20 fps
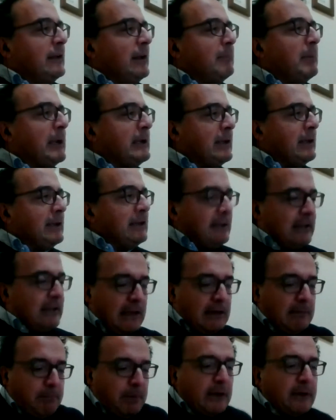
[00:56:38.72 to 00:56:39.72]
but
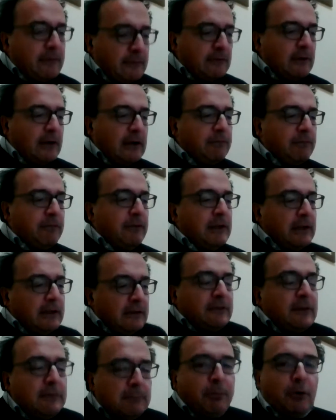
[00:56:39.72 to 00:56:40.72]
they personally feel
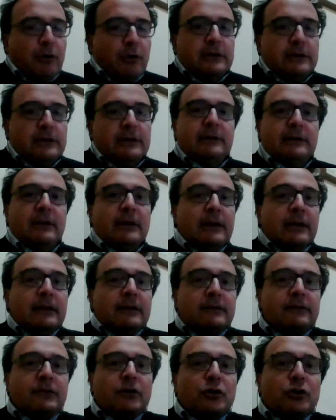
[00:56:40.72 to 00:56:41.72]
is important.
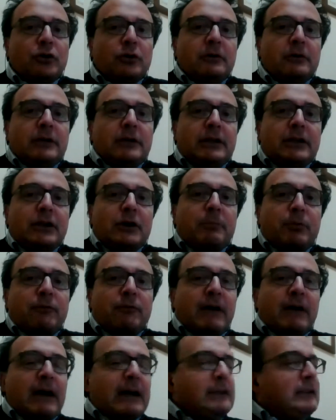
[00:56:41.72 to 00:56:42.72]
So,
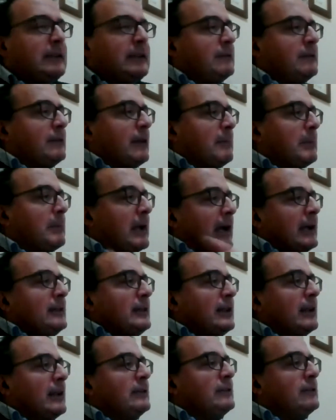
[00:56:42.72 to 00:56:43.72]
providing some
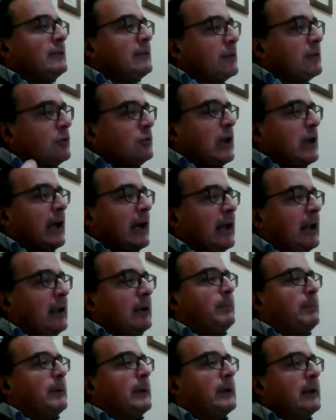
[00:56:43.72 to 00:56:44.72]
guidelines could
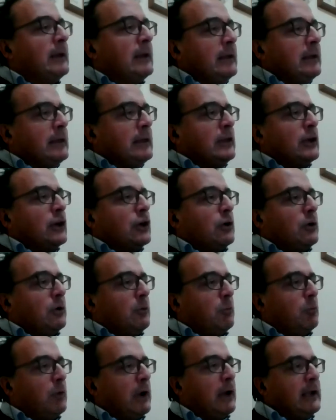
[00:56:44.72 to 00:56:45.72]
help,
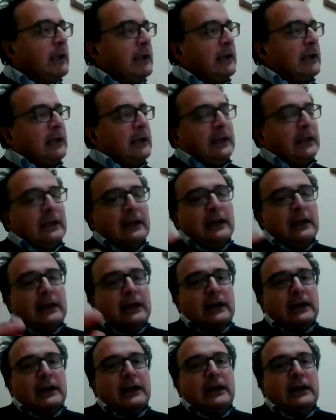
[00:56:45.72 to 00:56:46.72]
when
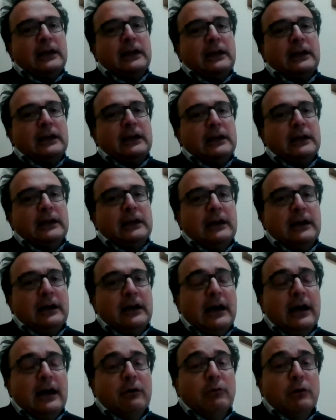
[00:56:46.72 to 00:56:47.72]

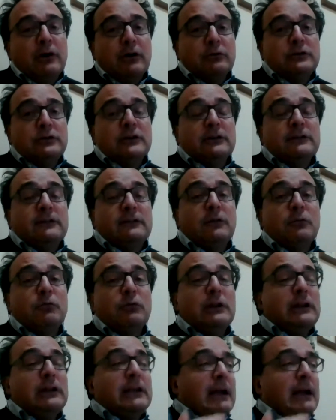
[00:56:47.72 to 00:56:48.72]
our audience
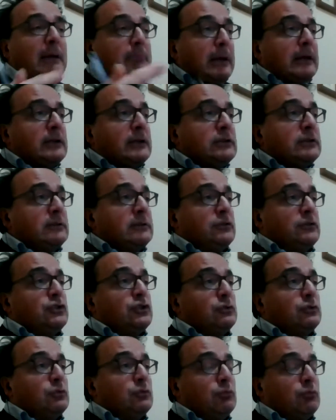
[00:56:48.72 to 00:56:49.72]
will come back
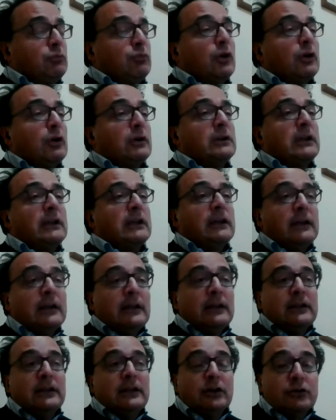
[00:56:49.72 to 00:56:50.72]
to work,
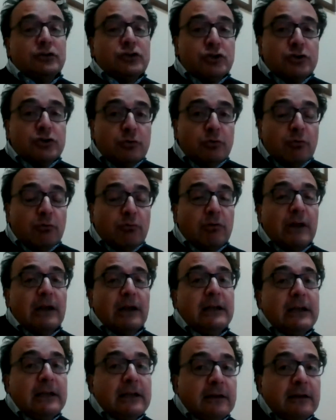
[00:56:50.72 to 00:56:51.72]
to
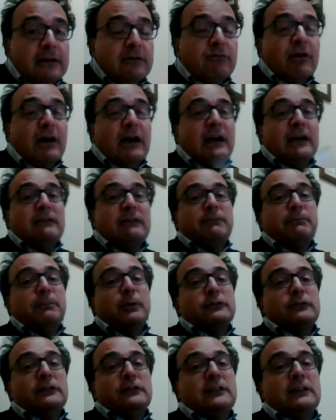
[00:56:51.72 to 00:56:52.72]
really drive
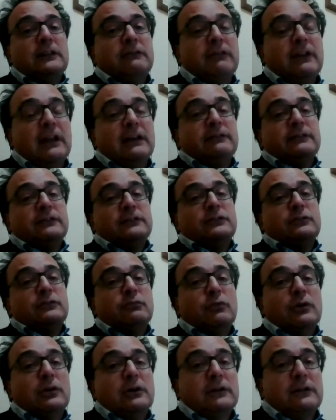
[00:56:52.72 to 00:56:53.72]
positiveness
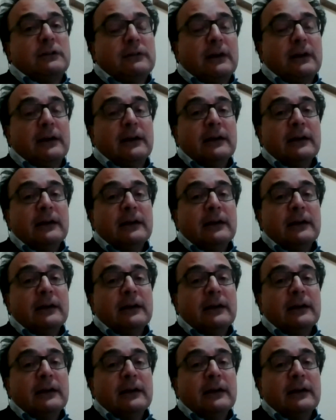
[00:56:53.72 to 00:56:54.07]
towards